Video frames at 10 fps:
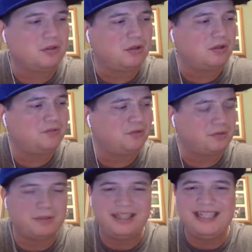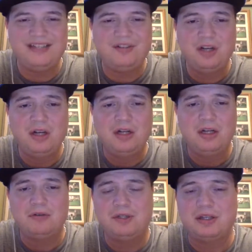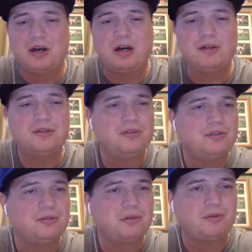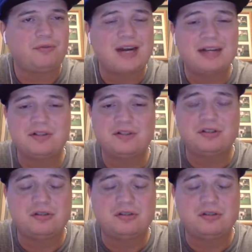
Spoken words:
cards are released with the autos and the refractors,